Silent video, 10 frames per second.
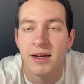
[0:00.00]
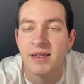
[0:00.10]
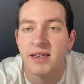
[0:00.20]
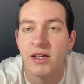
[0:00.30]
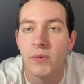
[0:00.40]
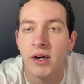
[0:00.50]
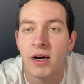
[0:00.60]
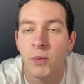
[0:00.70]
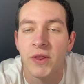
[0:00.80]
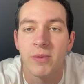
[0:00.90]
Continuing
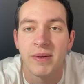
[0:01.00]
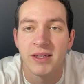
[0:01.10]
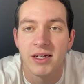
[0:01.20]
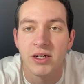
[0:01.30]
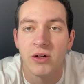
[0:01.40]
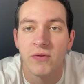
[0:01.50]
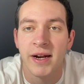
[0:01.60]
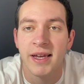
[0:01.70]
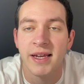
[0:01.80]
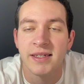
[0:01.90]
on with our positional
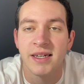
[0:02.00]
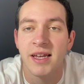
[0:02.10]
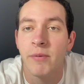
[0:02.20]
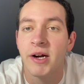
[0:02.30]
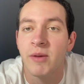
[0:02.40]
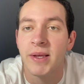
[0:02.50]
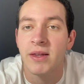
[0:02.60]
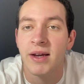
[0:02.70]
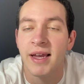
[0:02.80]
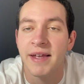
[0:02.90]
rankings, today we're going to be
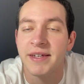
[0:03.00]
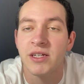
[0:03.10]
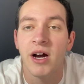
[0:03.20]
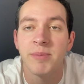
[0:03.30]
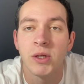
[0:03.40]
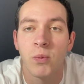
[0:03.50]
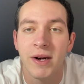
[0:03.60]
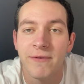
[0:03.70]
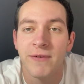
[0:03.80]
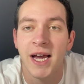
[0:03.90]
looking at the top
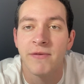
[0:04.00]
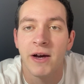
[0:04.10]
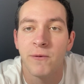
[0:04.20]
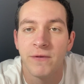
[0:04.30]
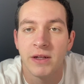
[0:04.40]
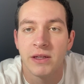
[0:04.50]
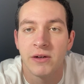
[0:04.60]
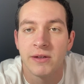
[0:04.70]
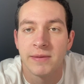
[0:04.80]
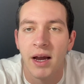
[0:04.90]
25
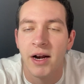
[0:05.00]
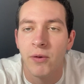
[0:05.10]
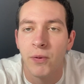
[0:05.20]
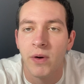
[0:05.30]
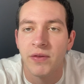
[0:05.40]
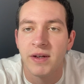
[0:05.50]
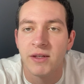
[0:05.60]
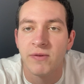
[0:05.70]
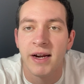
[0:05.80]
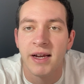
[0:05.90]
outfielders. I know throughout
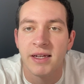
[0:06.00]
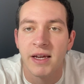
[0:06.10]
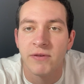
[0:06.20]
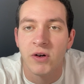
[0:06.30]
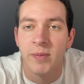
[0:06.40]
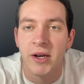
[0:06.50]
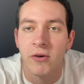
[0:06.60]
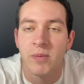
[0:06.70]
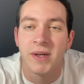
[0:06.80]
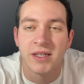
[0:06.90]
these rankings, I've sort of been
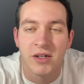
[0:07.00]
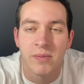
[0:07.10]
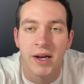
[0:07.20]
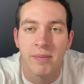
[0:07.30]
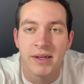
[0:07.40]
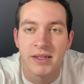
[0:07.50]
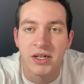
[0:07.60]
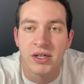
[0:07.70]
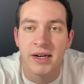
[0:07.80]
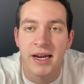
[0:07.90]
going position by
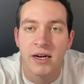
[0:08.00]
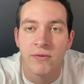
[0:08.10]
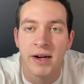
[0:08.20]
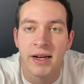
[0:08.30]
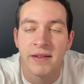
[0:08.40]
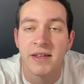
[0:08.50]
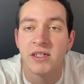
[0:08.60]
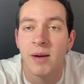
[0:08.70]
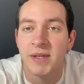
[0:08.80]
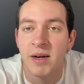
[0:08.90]
position and ranking the
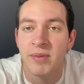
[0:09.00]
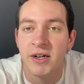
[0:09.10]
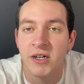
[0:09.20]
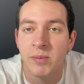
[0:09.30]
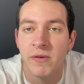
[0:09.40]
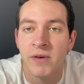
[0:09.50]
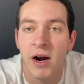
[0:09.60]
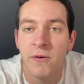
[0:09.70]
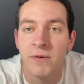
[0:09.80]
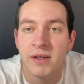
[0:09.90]
top 10 players, but
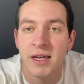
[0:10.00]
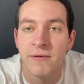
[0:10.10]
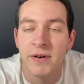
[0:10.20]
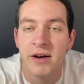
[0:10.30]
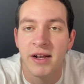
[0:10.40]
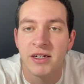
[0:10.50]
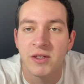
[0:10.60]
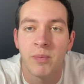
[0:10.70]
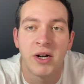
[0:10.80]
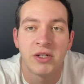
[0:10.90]
for outfield, I figured I'd
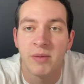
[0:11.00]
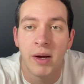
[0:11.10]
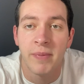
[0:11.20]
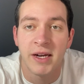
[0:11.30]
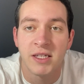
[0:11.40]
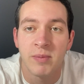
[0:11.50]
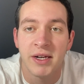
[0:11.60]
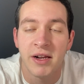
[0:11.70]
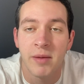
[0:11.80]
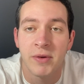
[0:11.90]
just bunch them up and
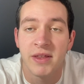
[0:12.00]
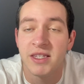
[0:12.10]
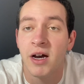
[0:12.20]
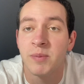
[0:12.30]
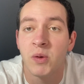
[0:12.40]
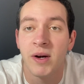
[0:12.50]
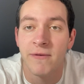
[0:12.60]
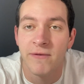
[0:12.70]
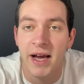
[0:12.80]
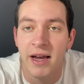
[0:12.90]
split it up to the top
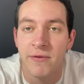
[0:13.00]
25.